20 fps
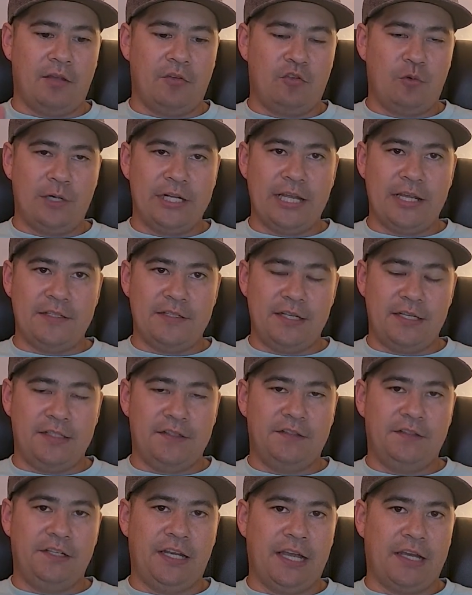
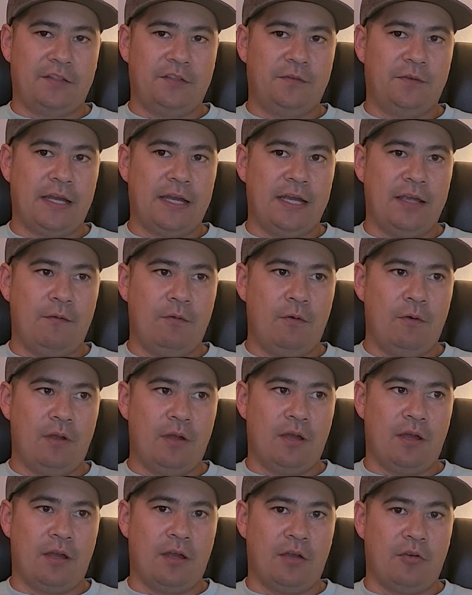2018
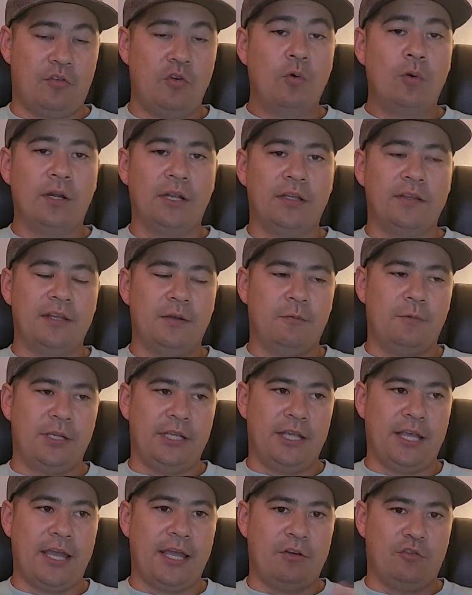CX5 Touring that
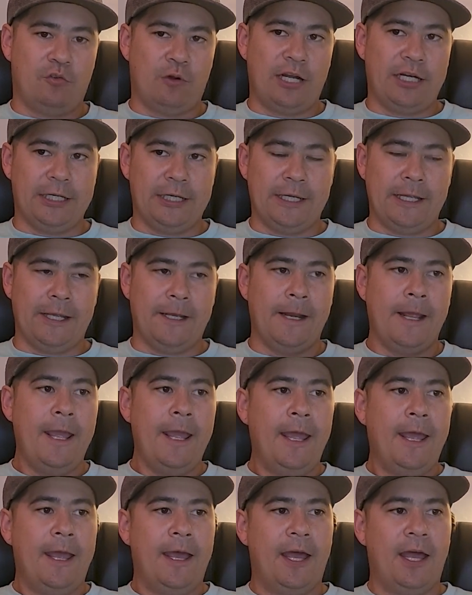we had traded
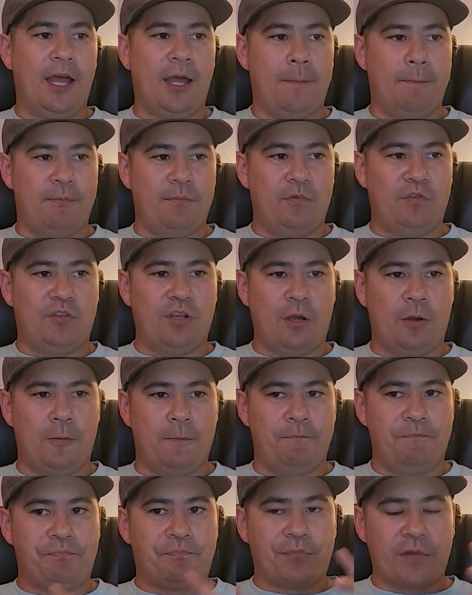in.
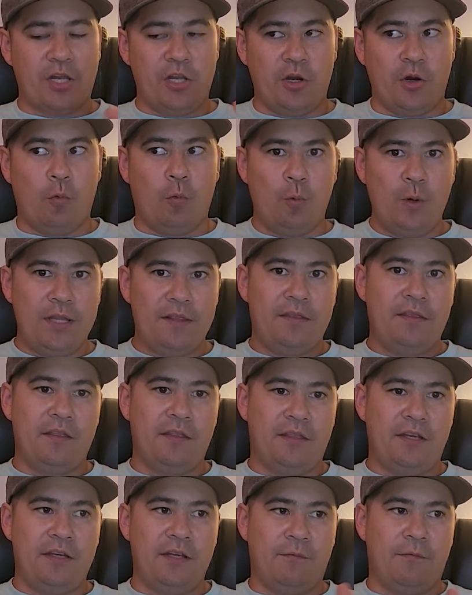So
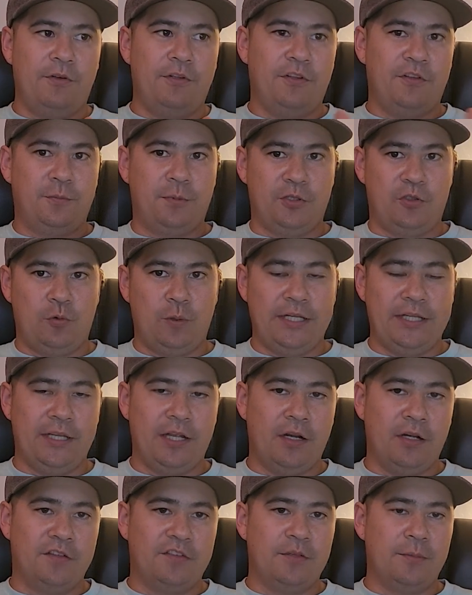with the differences between
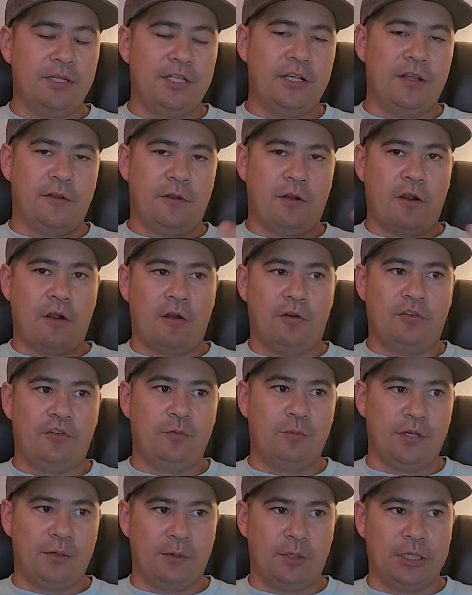there and some of the other cars
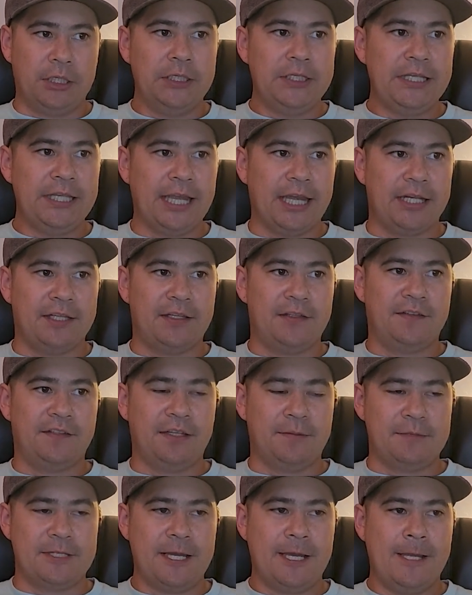that we were looking at the
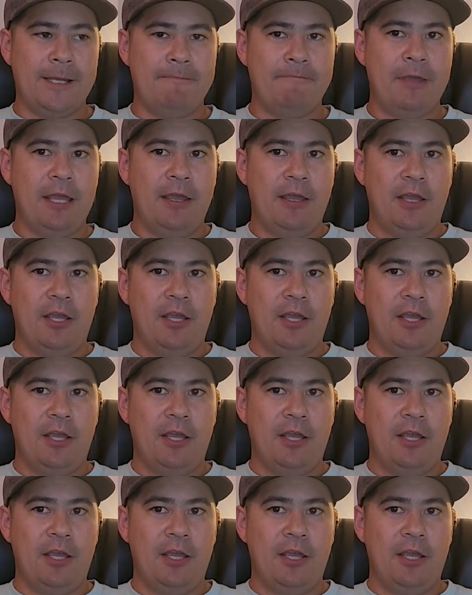same time,